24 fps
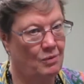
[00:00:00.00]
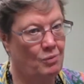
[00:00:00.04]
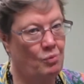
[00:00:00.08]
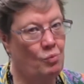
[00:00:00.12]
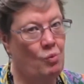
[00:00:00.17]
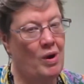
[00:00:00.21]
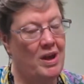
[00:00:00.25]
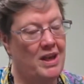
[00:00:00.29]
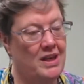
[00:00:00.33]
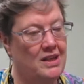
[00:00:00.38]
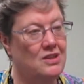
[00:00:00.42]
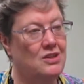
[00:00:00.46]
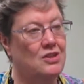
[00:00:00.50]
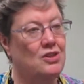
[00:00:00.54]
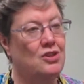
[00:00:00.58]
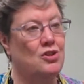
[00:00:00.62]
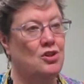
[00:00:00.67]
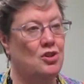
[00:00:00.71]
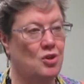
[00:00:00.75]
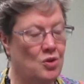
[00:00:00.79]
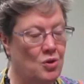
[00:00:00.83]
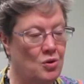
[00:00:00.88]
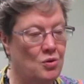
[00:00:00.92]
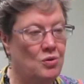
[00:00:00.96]

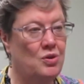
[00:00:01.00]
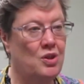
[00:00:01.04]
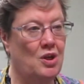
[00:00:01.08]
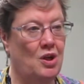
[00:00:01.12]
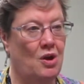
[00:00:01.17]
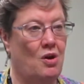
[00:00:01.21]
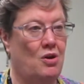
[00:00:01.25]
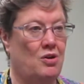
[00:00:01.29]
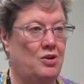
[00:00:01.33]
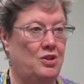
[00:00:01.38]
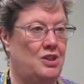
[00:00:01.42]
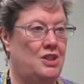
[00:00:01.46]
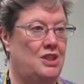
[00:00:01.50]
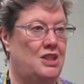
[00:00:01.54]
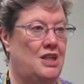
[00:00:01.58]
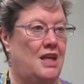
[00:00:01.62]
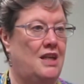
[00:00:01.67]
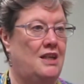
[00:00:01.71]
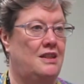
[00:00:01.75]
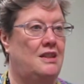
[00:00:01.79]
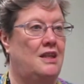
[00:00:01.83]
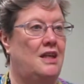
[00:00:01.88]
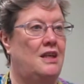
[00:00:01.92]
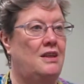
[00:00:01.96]
ways through the
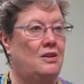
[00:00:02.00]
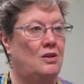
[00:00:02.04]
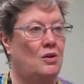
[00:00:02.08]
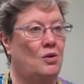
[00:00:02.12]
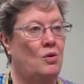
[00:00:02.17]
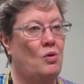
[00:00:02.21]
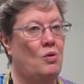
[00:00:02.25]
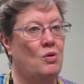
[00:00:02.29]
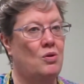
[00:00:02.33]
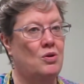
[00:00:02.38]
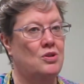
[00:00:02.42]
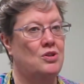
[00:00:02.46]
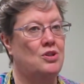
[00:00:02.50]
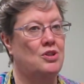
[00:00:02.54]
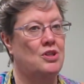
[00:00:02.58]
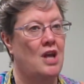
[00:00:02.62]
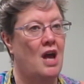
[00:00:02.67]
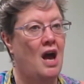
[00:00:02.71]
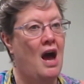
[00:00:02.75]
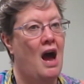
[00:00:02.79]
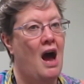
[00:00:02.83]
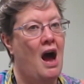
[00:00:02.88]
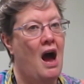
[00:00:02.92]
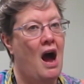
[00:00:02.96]
content in the course,
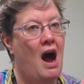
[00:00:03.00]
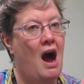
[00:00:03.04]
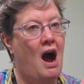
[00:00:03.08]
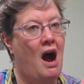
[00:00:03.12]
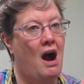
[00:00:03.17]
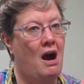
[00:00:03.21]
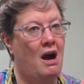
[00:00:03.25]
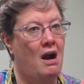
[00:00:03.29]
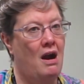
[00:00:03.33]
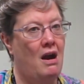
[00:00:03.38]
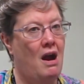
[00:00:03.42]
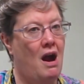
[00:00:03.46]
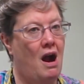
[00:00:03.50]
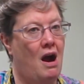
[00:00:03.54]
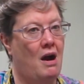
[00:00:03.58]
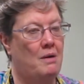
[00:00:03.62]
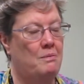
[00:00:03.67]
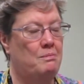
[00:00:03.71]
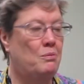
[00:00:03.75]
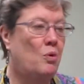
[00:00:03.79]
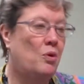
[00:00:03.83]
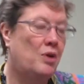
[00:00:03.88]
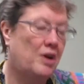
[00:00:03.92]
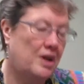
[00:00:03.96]
are
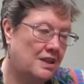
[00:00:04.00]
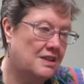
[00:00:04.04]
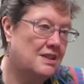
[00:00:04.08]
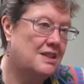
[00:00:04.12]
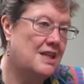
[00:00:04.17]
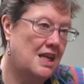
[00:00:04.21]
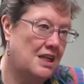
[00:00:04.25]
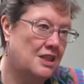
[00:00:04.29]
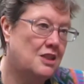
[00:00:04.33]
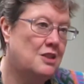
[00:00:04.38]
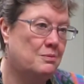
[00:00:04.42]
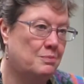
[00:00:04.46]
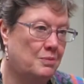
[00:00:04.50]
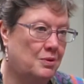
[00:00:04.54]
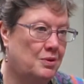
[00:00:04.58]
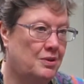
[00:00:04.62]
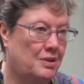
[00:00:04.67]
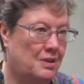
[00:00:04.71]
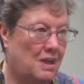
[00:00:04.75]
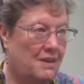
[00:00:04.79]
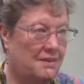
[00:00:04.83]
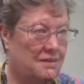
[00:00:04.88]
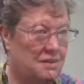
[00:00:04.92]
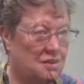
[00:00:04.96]
more accessible
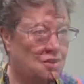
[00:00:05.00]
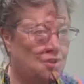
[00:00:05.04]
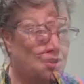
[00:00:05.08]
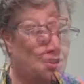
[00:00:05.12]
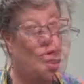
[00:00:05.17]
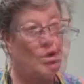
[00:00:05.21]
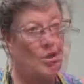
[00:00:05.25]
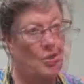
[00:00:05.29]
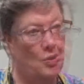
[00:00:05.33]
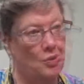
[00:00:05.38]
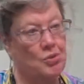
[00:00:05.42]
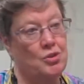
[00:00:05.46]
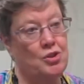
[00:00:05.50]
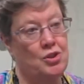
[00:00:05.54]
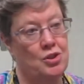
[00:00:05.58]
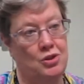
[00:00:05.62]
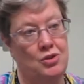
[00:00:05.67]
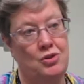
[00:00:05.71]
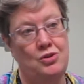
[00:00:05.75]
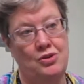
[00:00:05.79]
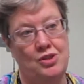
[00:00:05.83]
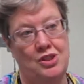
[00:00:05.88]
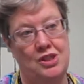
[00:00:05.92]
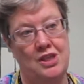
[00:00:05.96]
than others. We're also
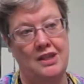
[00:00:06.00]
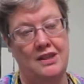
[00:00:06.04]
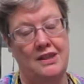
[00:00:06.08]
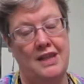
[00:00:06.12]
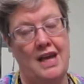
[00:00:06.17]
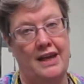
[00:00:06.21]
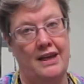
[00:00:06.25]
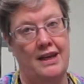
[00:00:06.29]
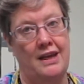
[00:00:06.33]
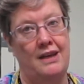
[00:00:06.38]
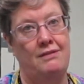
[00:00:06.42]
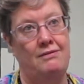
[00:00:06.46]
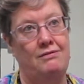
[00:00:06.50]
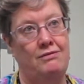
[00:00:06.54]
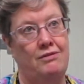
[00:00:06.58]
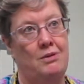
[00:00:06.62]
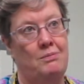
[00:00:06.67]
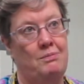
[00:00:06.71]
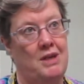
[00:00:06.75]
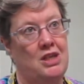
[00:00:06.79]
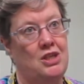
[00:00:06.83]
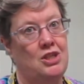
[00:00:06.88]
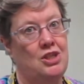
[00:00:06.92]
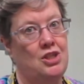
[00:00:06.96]
using that
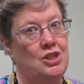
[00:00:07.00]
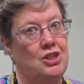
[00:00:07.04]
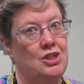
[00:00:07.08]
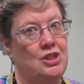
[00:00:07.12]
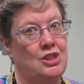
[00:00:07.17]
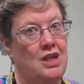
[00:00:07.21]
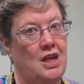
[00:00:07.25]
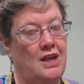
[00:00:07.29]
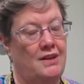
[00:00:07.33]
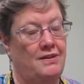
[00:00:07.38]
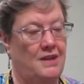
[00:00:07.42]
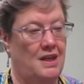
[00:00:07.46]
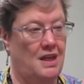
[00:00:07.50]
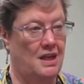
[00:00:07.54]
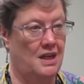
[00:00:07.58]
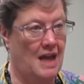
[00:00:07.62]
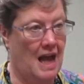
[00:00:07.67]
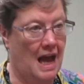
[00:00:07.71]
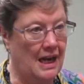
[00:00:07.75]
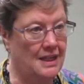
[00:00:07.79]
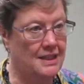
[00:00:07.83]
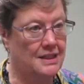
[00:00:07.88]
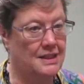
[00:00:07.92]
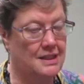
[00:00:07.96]
information and the
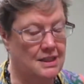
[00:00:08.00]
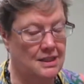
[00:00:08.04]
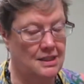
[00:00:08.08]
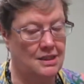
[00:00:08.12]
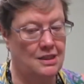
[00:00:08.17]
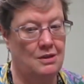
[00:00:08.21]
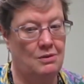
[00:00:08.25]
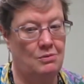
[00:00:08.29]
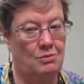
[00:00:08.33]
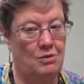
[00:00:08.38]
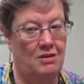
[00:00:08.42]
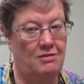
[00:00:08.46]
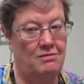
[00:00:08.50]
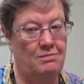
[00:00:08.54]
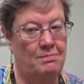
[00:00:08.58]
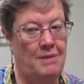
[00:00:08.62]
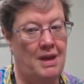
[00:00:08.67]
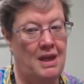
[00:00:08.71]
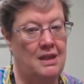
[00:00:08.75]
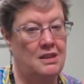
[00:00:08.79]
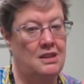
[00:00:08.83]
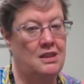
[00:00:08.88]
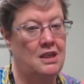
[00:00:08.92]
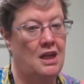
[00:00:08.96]
analysis that we've
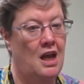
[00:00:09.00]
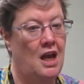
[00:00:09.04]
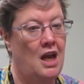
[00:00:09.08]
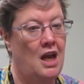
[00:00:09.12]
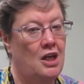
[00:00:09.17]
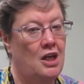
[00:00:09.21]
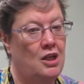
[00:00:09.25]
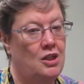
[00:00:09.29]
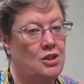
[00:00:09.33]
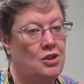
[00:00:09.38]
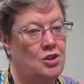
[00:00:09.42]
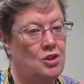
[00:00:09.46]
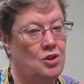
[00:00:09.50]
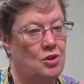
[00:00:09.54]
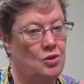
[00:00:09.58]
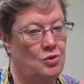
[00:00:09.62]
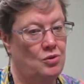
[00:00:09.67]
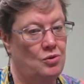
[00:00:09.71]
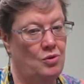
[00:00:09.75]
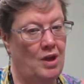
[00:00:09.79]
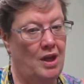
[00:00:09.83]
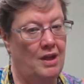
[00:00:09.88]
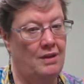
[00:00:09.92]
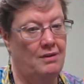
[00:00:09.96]
made
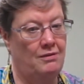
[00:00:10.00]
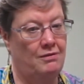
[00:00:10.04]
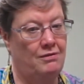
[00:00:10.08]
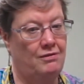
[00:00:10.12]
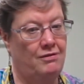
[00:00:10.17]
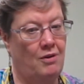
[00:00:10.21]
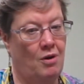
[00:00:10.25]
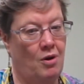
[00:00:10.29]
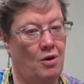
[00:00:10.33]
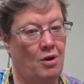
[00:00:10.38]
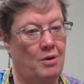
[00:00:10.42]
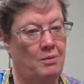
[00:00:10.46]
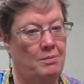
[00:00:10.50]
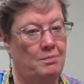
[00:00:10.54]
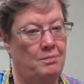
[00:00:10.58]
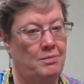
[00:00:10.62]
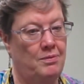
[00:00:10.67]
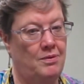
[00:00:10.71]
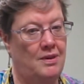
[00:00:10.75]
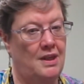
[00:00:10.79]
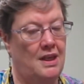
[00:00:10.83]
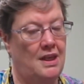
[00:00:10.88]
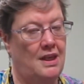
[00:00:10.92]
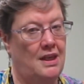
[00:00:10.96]
to
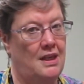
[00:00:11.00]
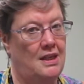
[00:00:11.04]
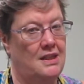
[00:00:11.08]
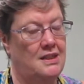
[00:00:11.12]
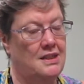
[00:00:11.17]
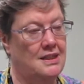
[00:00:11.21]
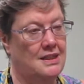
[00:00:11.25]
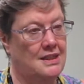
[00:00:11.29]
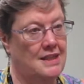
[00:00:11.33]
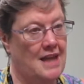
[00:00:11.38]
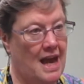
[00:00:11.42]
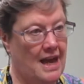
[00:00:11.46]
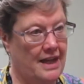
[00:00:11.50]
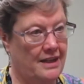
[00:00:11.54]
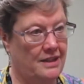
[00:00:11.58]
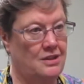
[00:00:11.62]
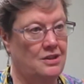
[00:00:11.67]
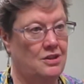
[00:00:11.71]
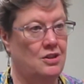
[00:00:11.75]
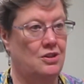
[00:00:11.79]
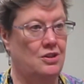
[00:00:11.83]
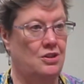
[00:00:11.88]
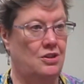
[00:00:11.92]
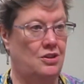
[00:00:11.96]
inform the
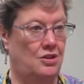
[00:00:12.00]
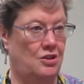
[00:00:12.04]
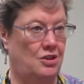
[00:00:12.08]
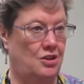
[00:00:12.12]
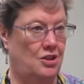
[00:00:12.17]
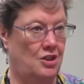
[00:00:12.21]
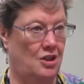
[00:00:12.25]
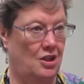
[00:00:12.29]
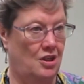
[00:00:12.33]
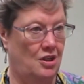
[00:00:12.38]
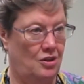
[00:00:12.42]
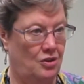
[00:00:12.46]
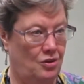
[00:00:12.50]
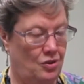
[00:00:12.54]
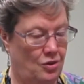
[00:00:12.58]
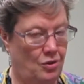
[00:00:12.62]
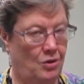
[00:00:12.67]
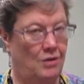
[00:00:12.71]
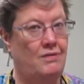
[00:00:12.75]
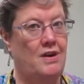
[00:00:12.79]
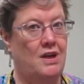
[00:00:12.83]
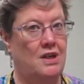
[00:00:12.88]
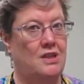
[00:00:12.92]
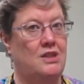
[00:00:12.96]
standard
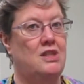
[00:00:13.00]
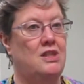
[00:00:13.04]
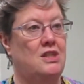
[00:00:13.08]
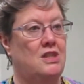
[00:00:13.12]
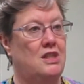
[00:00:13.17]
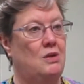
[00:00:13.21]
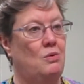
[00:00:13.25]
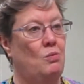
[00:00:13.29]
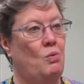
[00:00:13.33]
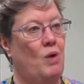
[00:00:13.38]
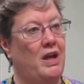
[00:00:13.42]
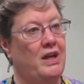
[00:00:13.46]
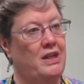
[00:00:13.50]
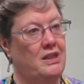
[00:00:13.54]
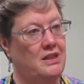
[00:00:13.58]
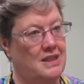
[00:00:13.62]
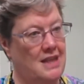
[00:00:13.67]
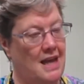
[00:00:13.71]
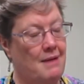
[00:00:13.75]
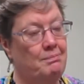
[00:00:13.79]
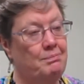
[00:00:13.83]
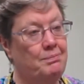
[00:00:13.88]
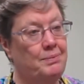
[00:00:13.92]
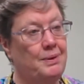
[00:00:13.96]
university-wide
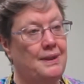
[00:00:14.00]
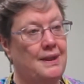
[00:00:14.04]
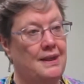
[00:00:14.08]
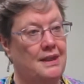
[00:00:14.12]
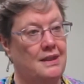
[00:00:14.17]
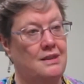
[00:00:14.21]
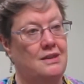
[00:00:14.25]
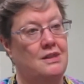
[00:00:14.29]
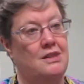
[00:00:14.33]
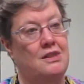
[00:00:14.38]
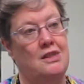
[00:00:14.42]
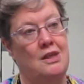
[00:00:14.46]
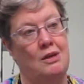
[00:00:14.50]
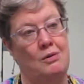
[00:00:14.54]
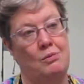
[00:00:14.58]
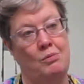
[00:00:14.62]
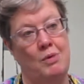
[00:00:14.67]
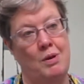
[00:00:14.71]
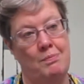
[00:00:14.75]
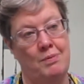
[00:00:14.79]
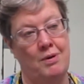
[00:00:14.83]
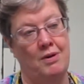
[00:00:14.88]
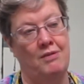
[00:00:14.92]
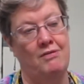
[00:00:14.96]
templates that
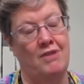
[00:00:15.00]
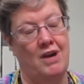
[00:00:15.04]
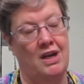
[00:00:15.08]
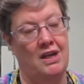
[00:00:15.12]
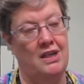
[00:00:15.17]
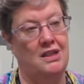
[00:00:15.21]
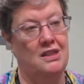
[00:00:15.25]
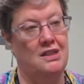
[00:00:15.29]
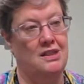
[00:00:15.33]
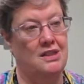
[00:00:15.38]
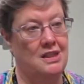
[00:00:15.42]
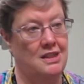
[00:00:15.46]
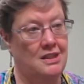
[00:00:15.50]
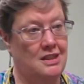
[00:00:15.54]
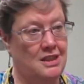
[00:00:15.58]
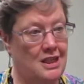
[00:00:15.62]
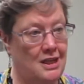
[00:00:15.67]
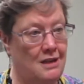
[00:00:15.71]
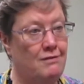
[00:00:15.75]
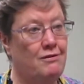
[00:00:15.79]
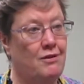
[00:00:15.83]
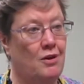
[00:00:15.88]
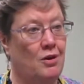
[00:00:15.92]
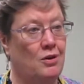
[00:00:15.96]
we provide as a
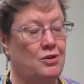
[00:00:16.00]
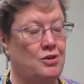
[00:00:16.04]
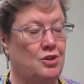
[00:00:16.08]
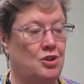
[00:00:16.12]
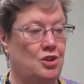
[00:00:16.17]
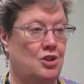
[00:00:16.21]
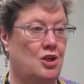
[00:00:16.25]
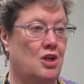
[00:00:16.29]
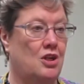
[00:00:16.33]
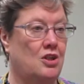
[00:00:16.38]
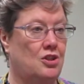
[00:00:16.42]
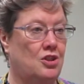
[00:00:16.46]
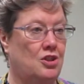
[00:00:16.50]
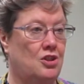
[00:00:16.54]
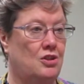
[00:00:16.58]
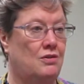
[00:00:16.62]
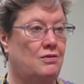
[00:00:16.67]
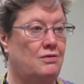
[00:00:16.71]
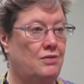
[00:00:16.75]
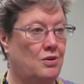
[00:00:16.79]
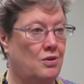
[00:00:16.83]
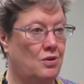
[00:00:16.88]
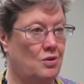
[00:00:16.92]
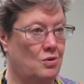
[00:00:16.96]
default structure
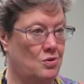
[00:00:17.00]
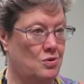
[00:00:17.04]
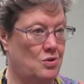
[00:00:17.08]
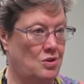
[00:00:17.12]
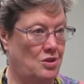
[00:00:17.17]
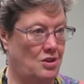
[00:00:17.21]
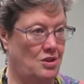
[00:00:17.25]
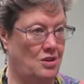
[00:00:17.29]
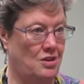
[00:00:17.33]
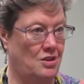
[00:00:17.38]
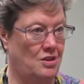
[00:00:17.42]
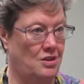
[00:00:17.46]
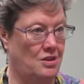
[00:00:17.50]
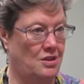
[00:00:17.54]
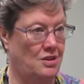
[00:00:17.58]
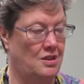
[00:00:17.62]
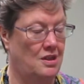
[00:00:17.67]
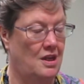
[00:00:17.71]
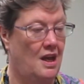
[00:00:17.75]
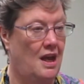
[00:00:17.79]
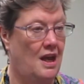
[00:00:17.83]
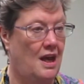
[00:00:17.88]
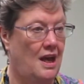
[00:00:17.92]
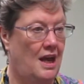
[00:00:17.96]
for courses
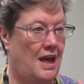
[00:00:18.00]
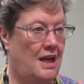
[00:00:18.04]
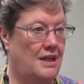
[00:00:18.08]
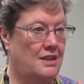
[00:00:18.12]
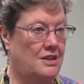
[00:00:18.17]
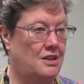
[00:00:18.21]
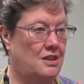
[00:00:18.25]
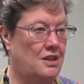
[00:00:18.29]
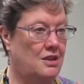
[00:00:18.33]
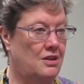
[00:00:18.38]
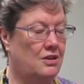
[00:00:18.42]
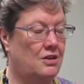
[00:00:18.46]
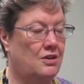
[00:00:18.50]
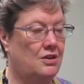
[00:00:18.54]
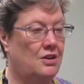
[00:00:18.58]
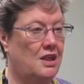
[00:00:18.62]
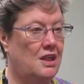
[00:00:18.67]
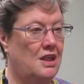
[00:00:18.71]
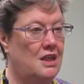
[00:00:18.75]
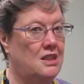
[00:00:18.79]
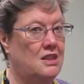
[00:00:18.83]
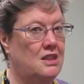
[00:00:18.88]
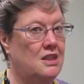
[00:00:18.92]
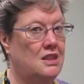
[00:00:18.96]
as they're
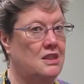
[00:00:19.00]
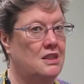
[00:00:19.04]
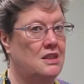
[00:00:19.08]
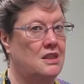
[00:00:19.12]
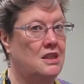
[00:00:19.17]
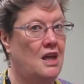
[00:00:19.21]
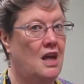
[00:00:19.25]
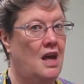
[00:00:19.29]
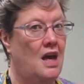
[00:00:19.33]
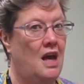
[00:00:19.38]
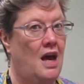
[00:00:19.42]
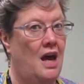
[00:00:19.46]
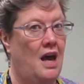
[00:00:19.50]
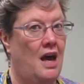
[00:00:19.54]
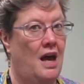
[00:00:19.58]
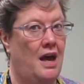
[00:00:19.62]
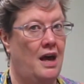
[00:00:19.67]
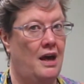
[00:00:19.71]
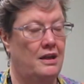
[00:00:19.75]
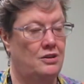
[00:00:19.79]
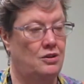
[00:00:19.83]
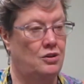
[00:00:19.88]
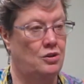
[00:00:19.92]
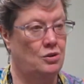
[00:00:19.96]
created.
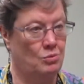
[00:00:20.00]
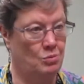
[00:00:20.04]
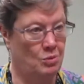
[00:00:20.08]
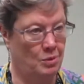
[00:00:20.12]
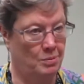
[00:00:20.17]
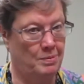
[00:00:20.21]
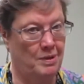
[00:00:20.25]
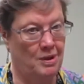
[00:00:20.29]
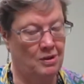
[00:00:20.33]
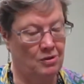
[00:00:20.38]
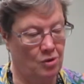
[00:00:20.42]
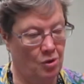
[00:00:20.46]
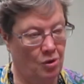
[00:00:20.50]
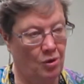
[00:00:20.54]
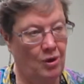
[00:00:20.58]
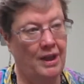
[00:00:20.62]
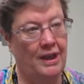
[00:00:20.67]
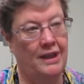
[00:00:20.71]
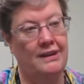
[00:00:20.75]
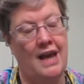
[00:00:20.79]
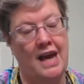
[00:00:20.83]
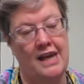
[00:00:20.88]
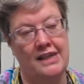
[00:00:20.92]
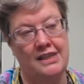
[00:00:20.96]
And so we'll be
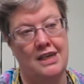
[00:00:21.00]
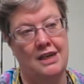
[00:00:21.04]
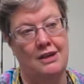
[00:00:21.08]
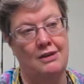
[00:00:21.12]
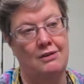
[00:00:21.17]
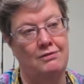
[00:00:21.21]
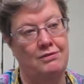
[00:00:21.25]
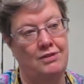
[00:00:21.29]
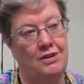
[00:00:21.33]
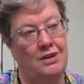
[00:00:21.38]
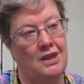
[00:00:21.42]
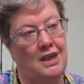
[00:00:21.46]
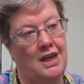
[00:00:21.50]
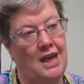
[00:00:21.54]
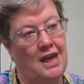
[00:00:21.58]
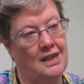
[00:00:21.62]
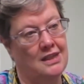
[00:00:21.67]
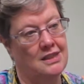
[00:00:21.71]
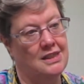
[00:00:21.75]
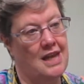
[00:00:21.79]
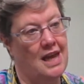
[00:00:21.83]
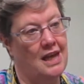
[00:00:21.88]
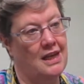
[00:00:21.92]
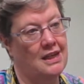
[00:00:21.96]
rolling that out for the
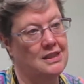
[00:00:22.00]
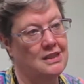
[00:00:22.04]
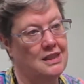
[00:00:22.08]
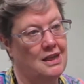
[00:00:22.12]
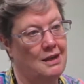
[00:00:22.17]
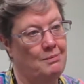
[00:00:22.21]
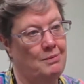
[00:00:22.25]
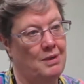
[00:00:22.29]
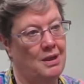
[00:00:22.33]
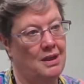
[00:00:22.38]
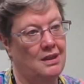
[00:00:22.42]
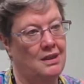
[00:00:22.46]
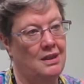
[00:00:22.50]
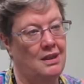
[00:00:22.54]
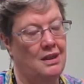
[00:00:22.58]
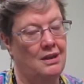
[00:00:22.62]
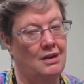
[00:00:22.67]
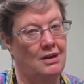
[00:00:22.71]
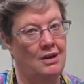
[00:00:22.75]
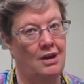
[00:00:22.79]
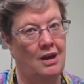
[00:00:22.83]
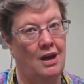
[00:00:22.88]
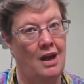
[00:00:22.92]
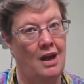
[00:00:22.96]
next academic year,